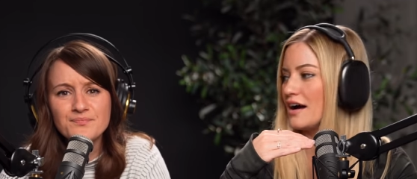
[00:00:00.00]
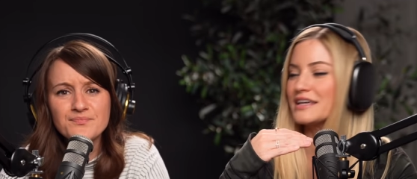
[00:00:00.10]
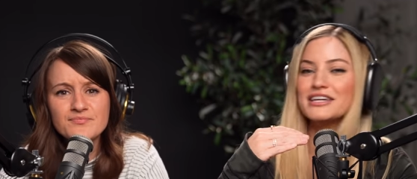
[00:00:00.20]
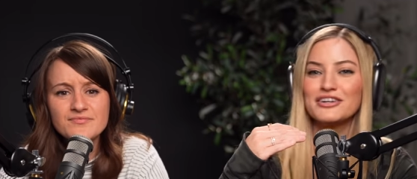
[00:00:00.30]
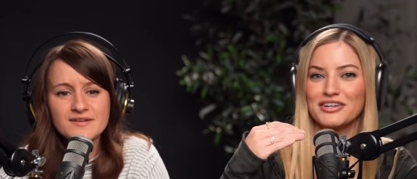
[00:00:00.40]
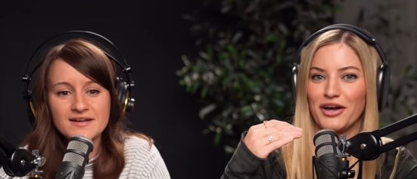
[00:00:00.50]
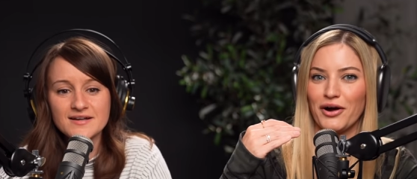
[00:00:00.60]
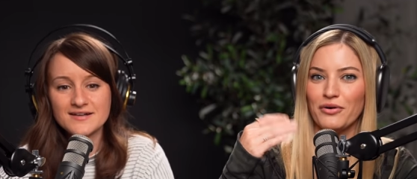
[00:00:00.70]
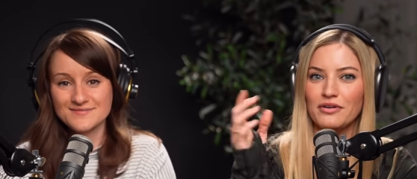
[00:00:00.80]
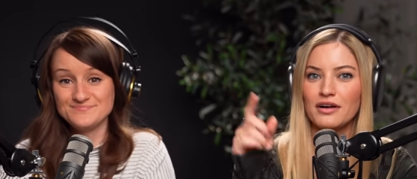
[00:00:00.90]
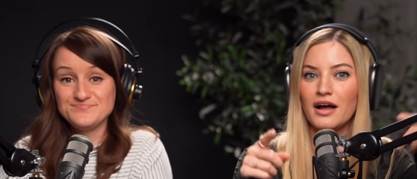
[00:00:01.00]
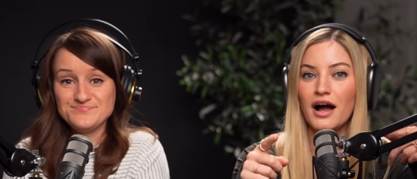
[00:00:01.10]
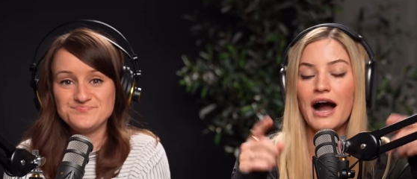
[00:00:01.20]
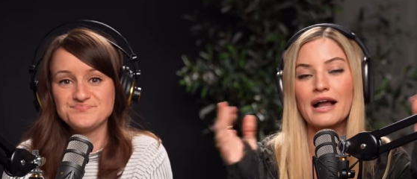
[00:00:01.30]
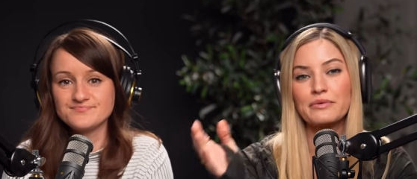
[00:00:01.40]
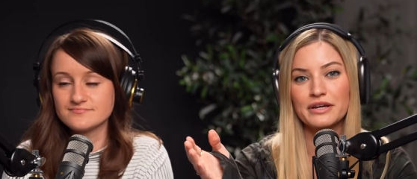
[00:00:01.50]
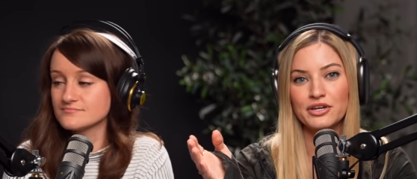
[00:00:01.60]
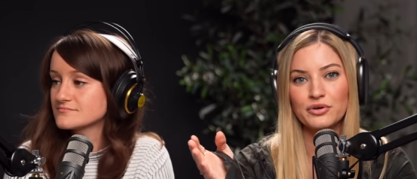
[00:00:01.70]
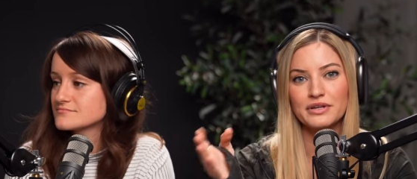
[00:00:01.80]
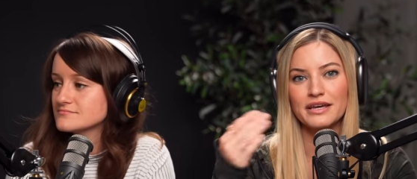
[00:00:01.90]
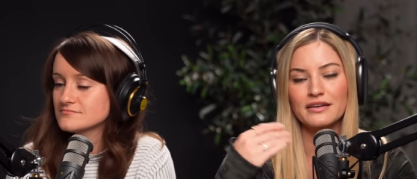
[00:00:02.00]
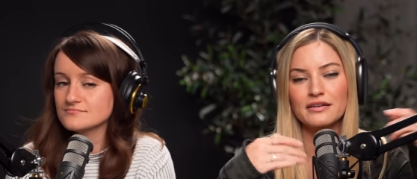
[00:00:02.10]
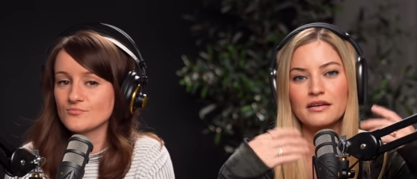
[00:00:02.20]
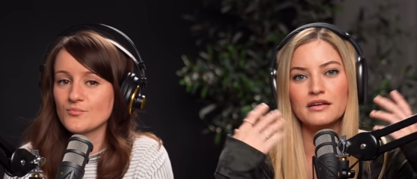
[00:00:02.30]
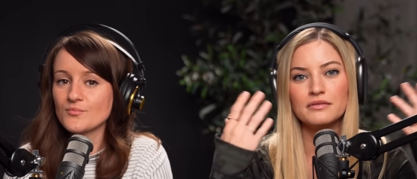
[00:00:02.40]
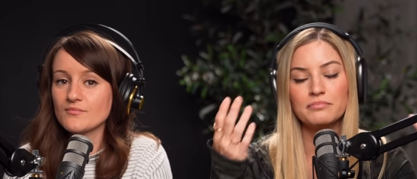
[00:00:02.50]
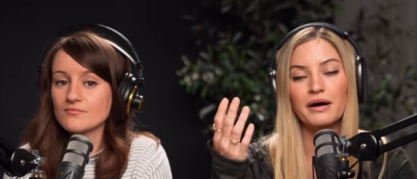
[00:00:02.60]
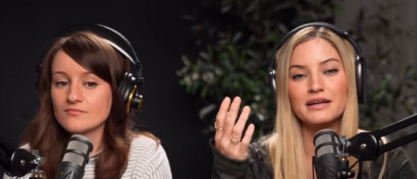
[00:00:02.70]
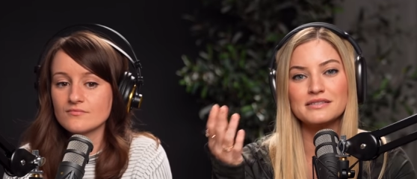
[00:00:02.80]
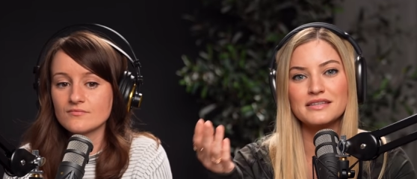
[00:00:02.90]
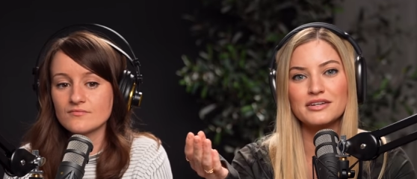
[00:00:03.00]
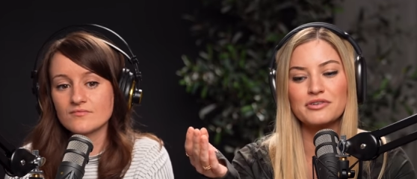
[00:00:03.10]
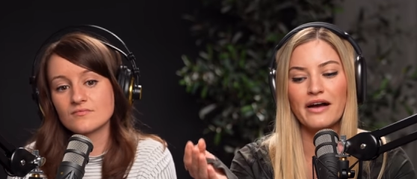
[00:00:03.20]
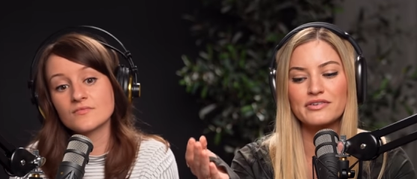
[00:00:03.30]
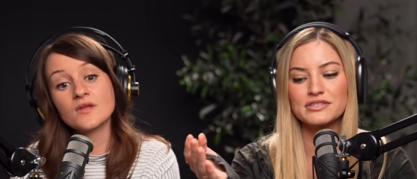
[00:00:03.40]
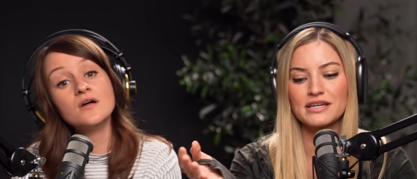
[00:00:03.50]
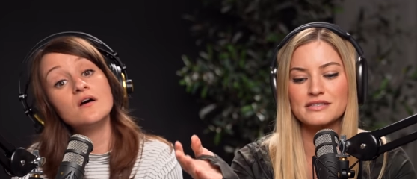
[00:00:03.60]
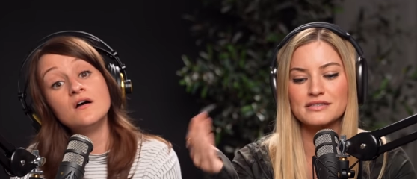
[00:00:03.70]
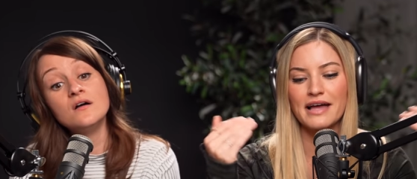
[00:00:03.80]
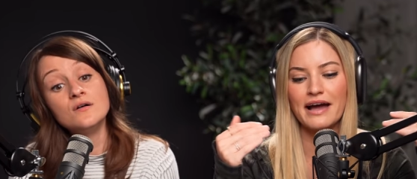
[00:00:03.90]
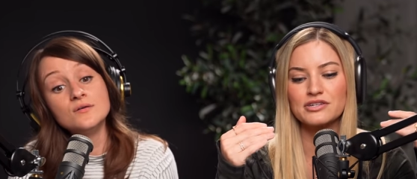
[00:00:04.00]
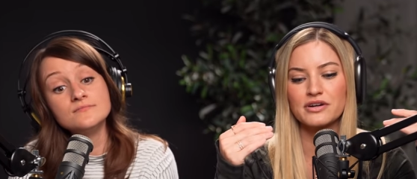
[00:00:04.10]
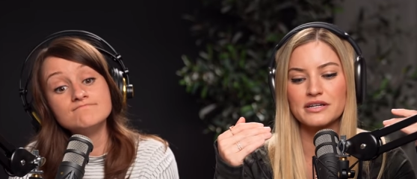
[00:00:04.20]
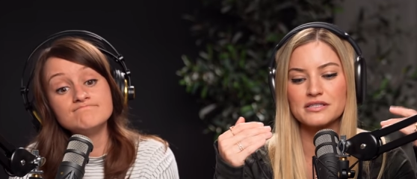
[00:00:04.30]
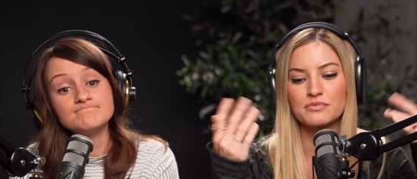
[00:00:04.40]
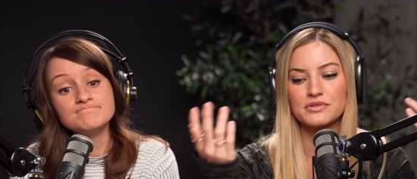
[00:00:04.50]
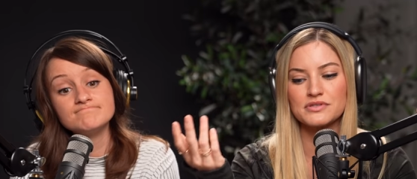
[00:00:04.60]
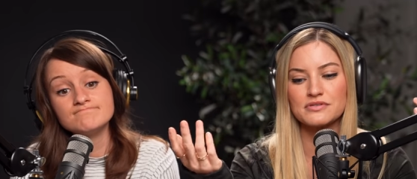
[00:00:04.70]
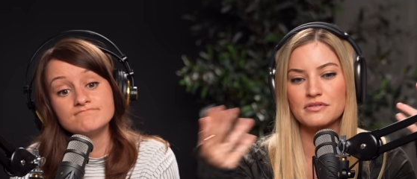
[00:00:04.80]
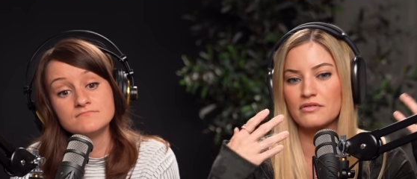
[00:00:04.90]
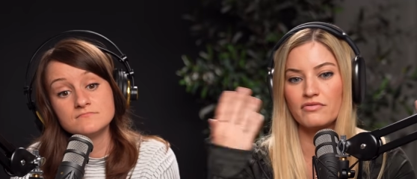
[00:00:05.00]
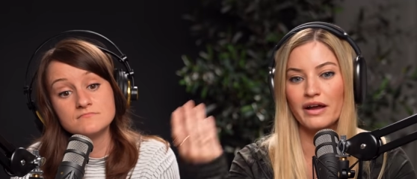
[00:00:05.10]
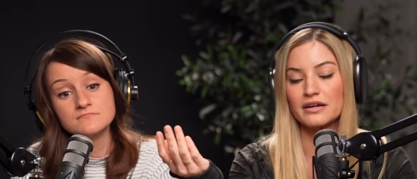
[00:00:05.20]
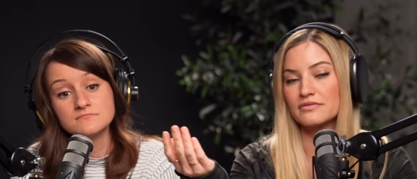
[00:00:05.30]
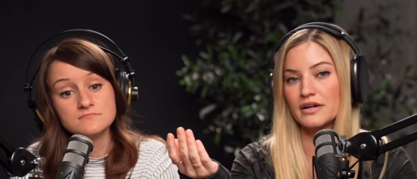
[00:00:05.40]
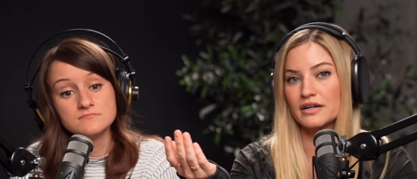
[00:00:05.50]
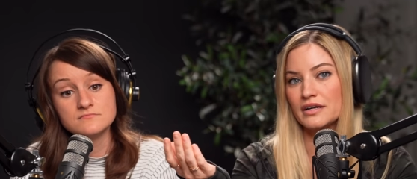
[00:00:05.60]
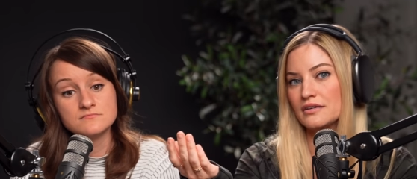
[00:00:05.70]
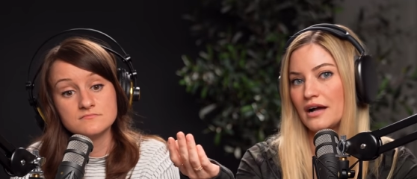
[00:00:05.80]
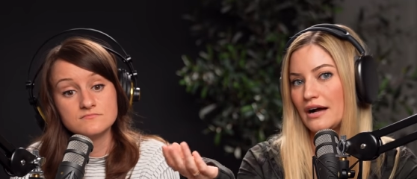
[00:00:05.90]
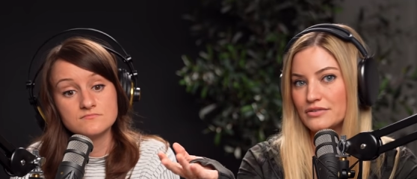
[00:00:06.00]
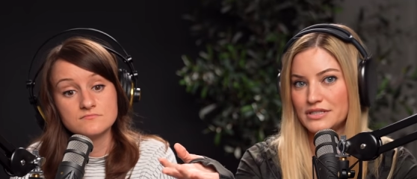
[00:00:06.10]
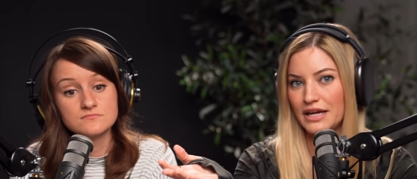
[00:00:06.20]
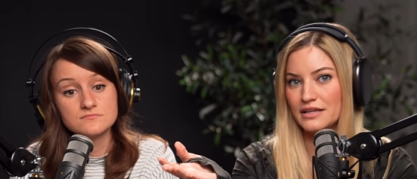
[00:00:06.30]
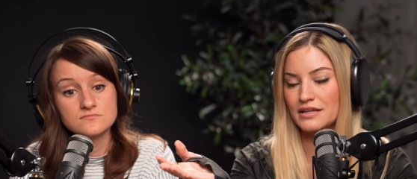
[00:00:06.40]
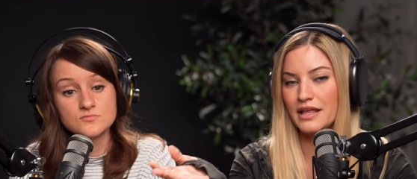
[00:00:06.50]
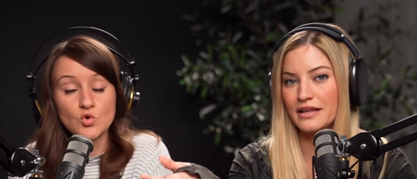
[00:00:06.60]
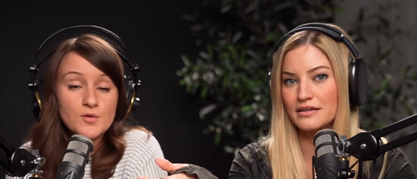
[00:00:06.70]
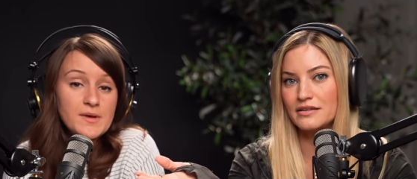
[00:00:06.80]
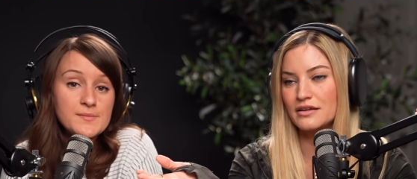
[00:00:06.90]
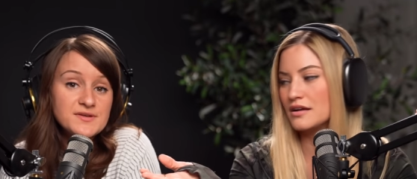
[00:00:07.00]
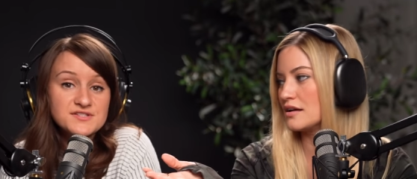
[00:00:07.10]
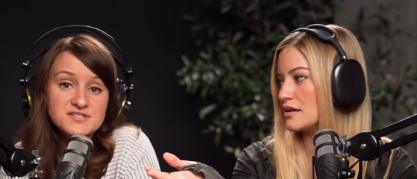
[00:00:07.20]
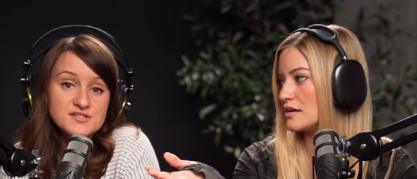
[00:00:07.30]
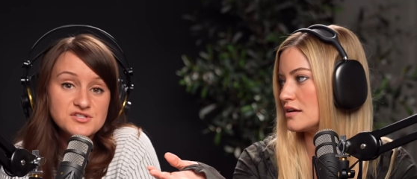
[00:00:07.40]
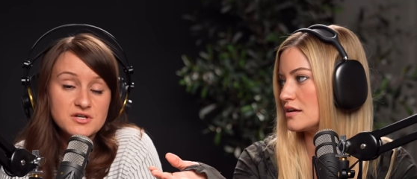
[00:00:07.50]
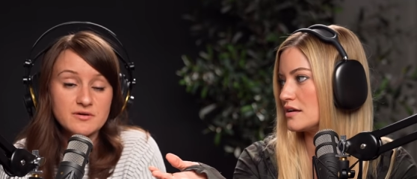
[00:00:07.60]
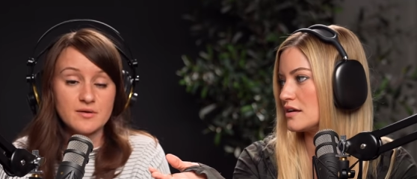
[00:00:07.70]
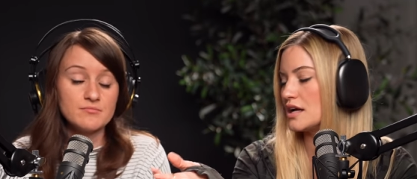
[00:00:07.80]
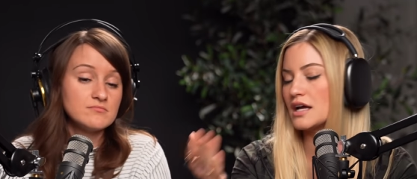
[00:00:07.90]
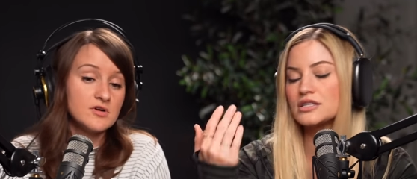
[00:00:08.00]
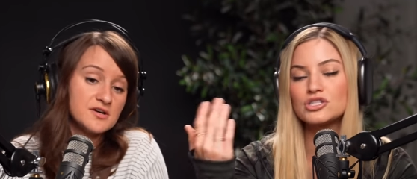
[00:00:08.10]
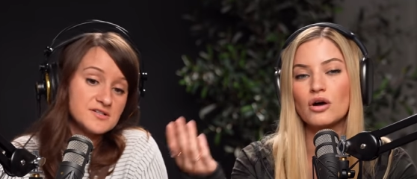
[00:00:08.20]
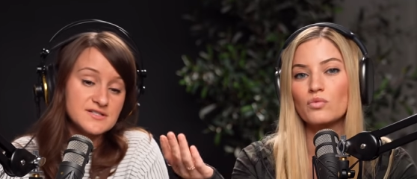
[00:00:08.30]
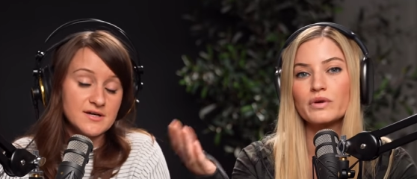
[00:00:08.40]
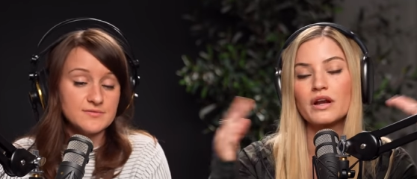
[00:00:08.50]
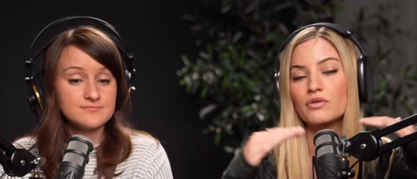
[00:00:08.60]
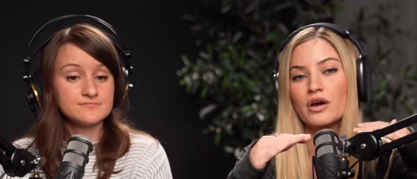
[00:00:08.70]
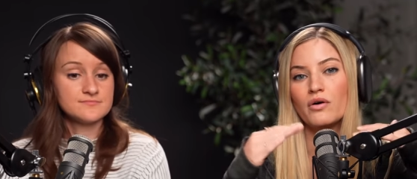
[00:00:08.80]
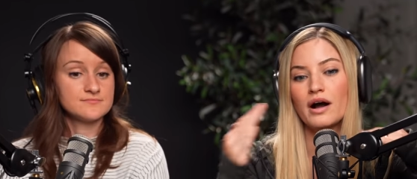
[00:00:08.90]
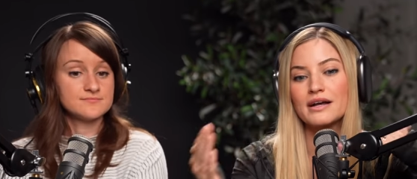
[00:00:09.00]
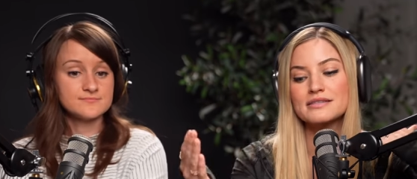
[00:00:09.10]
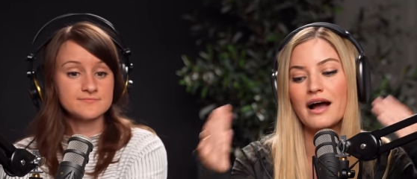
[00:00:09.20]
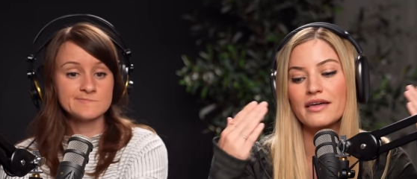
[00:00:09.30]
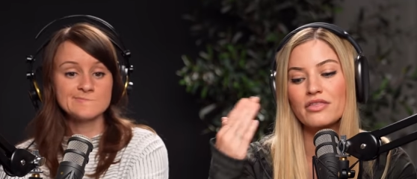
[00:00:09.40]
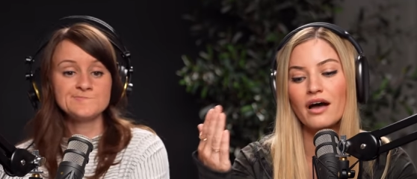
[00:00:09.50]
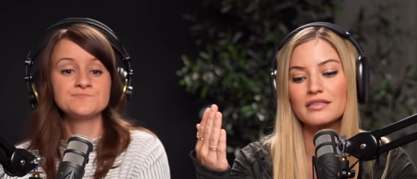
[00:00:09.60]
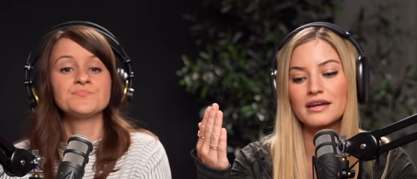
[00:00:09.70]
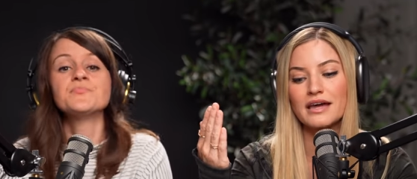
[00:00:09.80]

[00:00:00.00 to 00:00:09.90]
Speaker 1: a, a year ago. Mm. I renewed it but said driver's license address was very, very outdated. And or maybe it just didn't show up. Hard don't we don't know because I thought that I